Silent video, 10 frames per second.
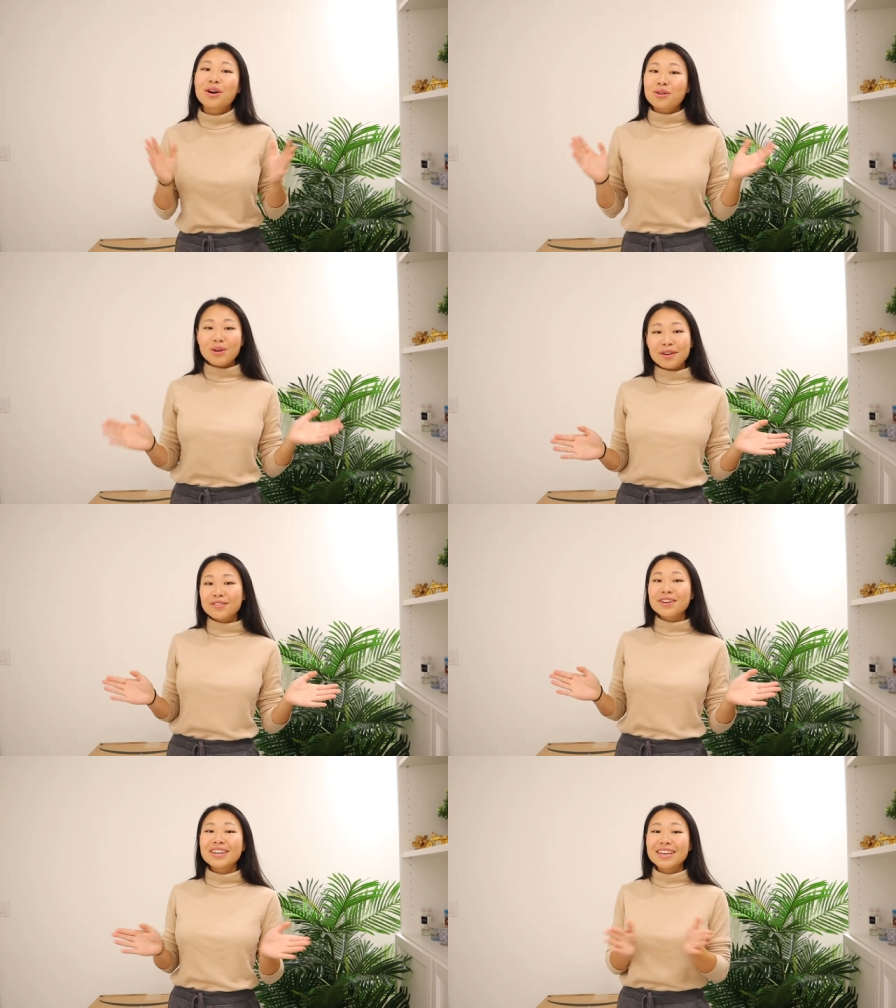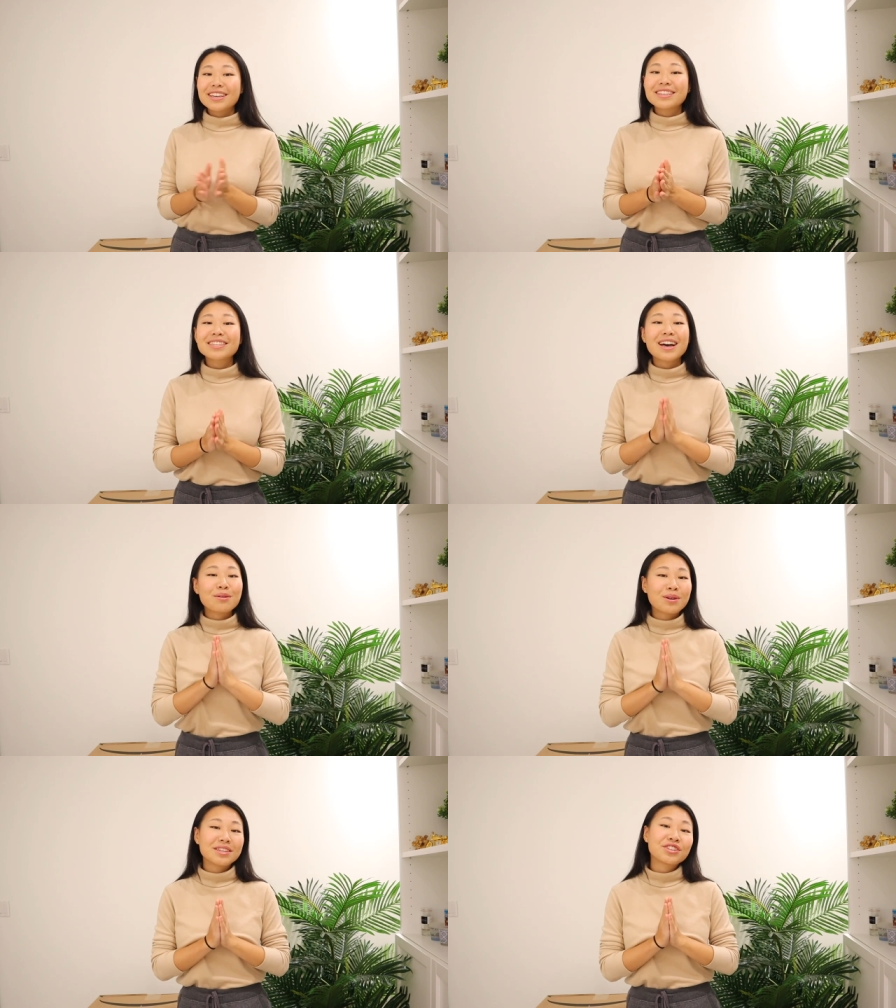Whoever it is, I
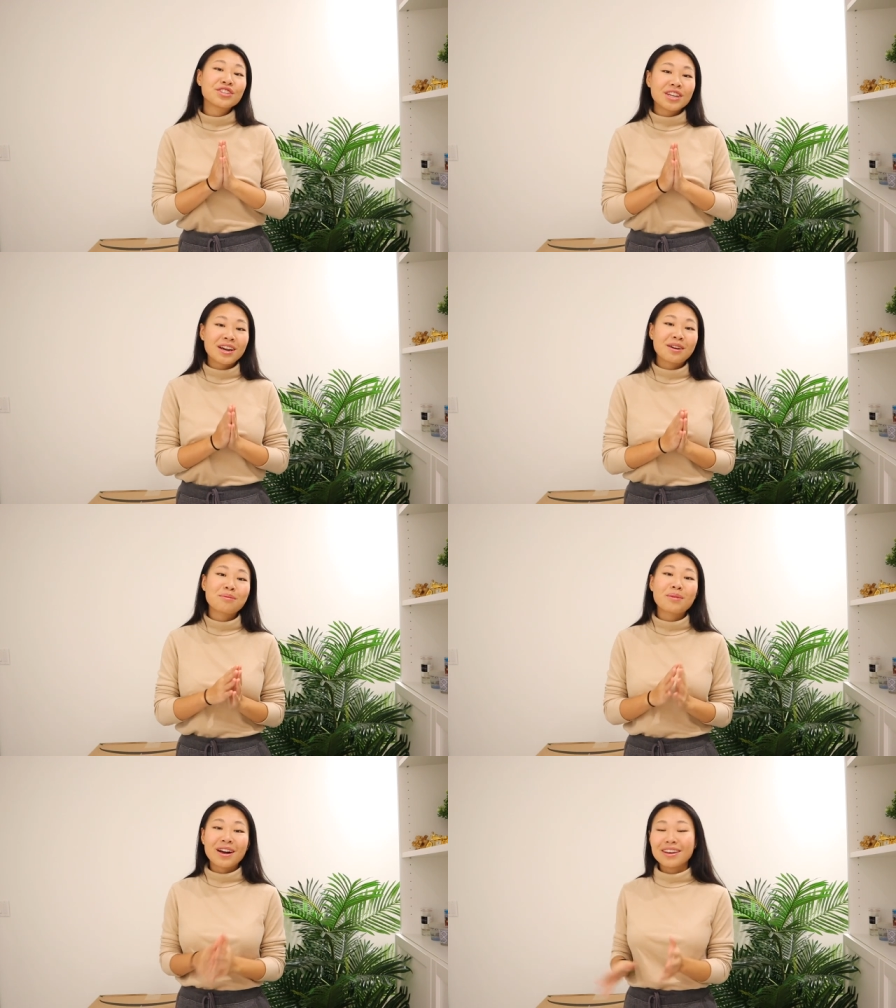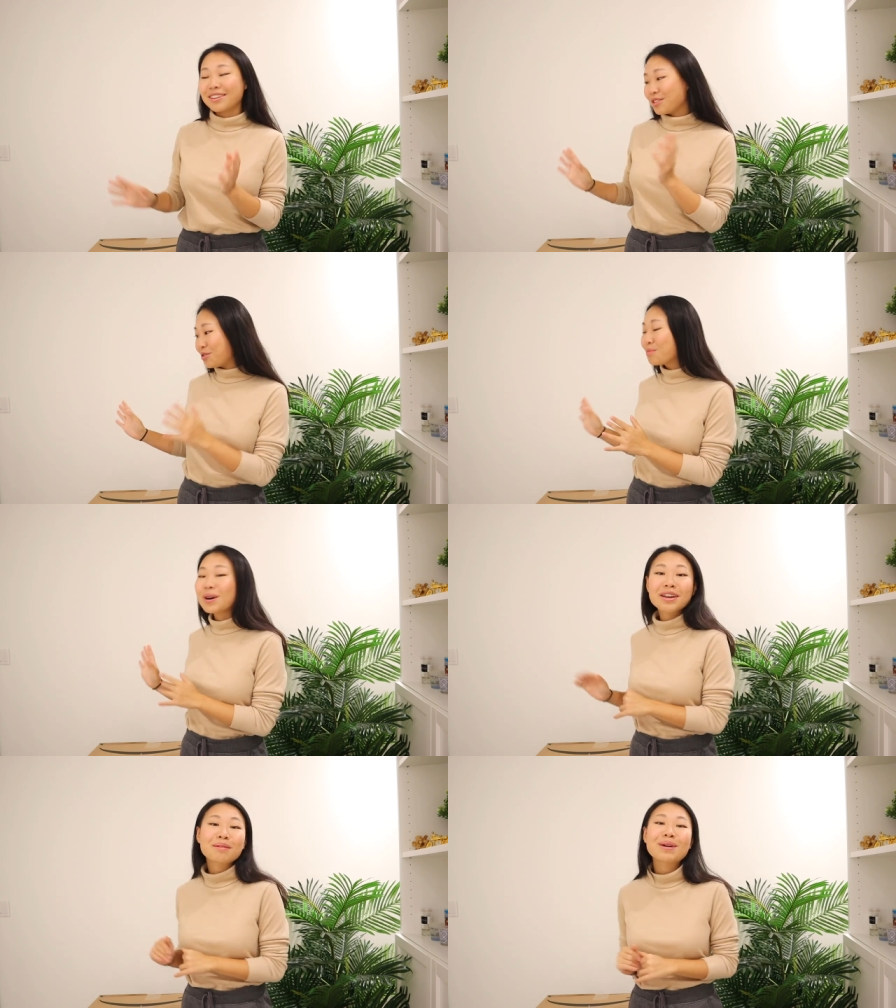wanted to share my new
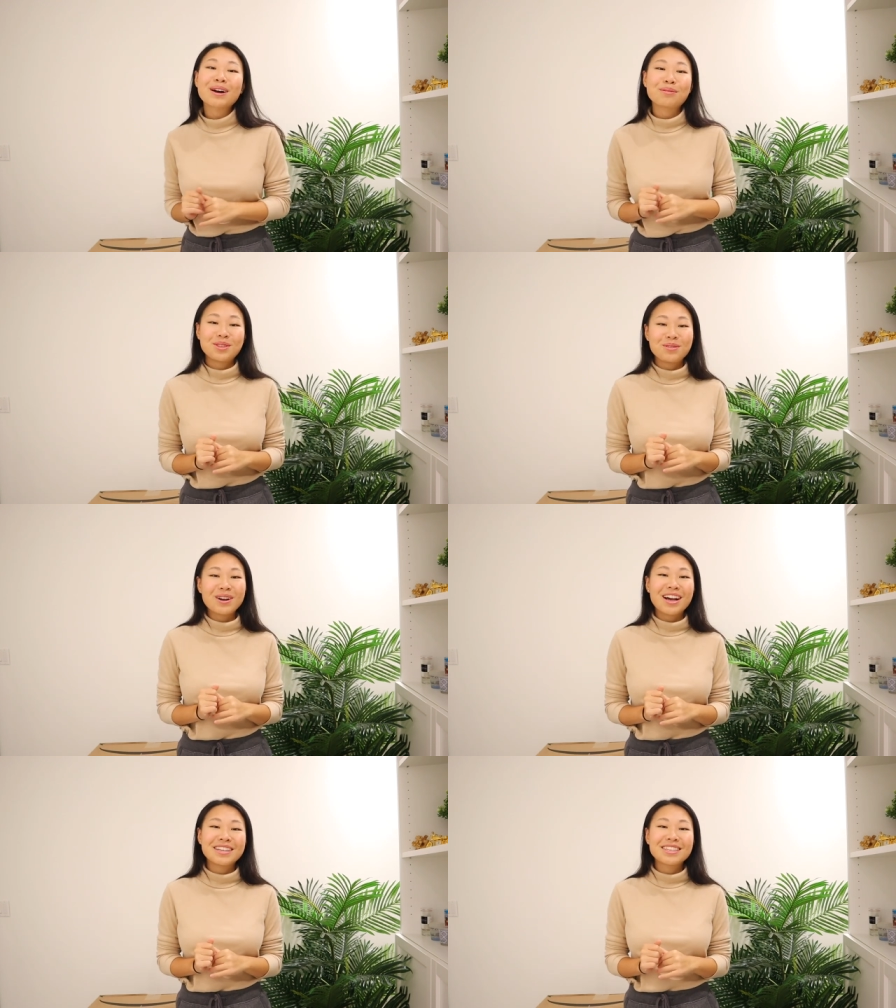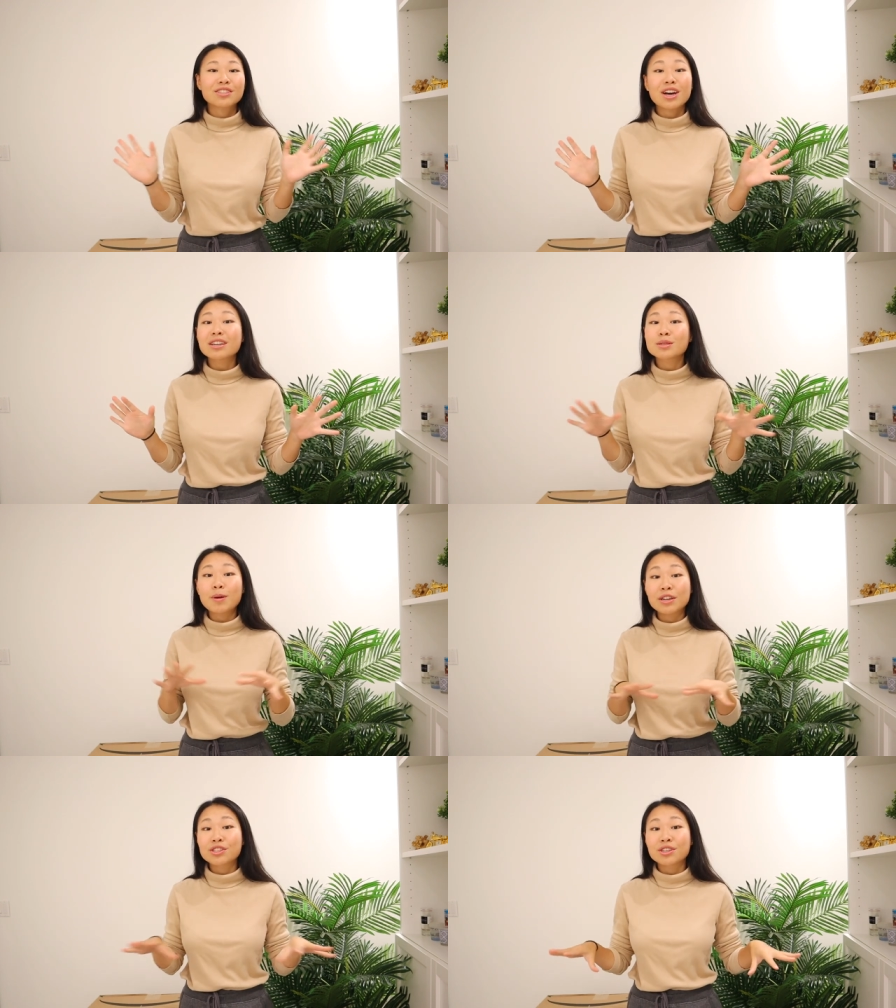putting mat with you guys. It's not a
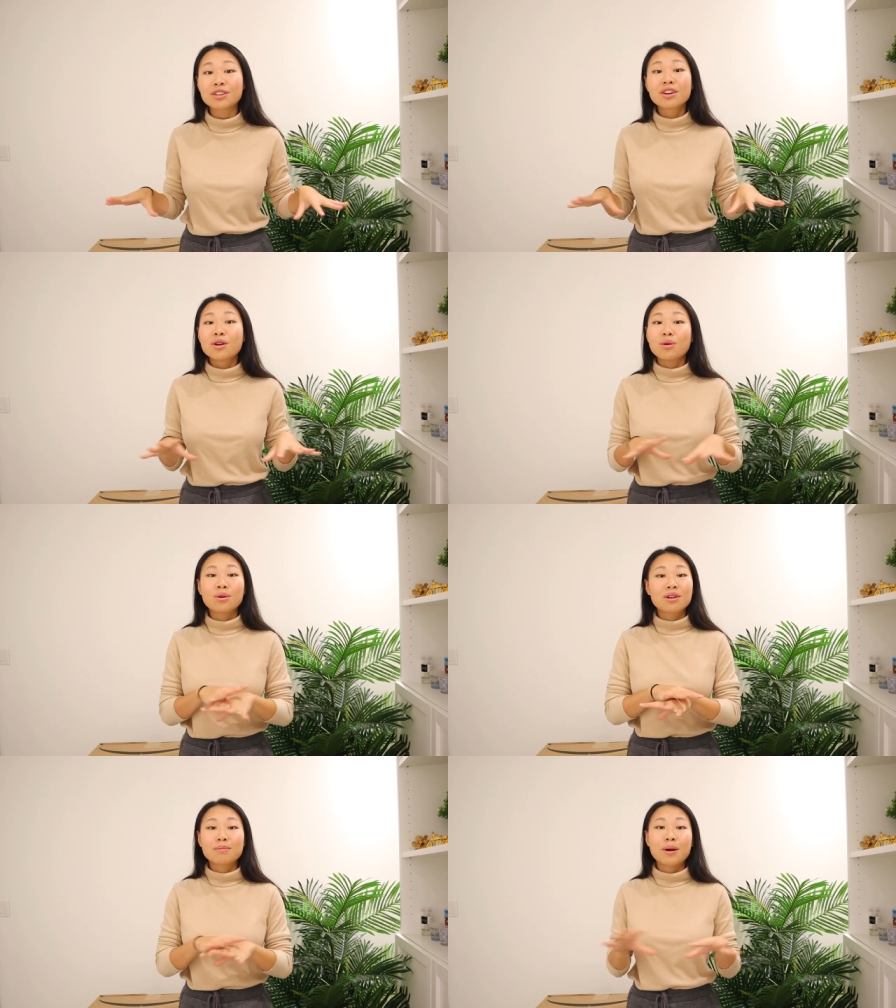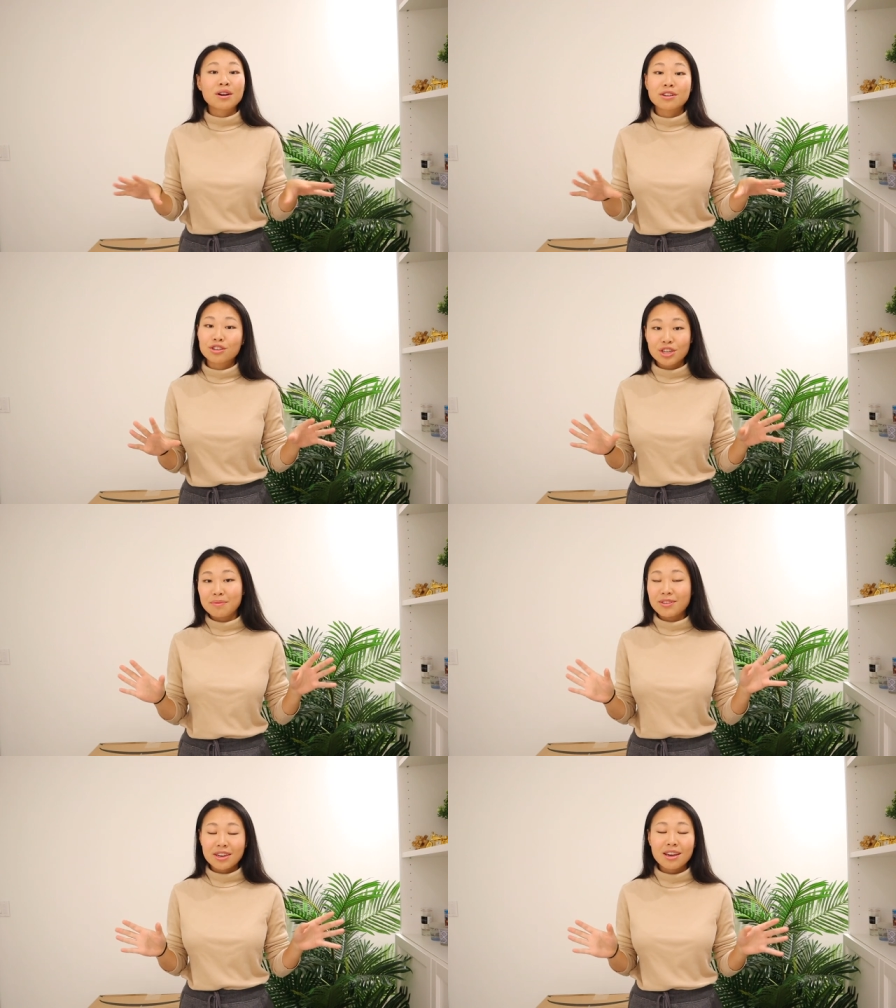sponsored or
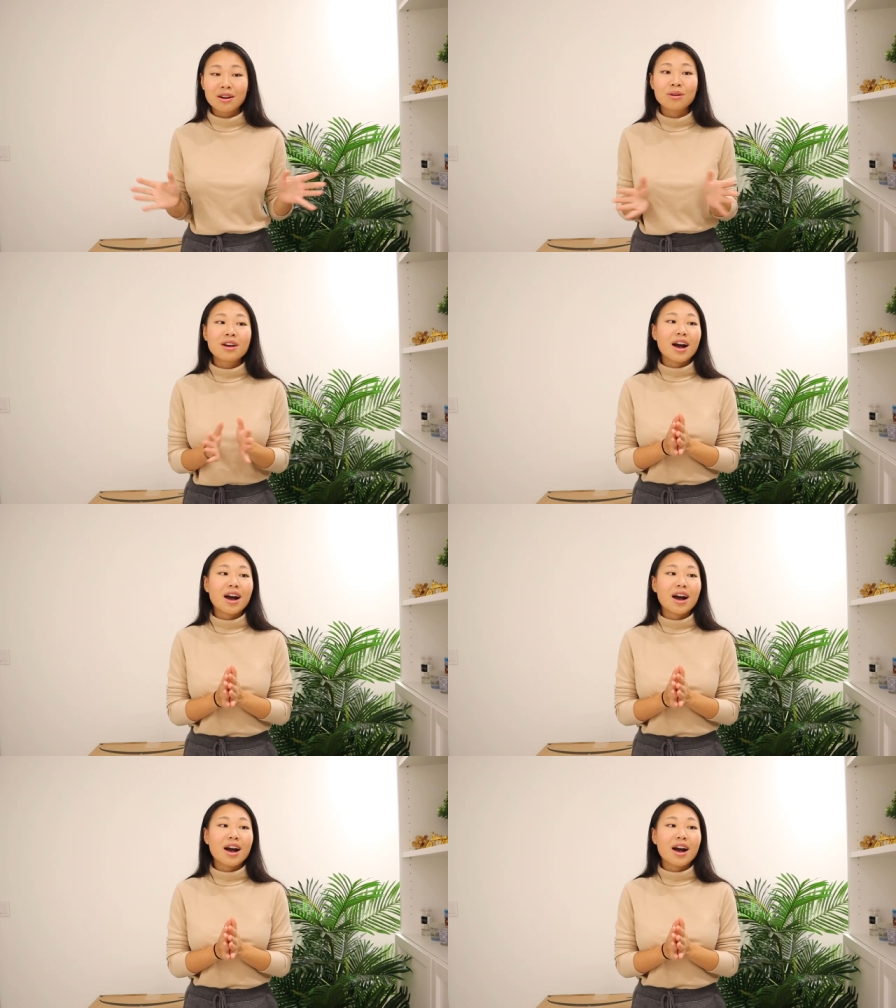partnership video.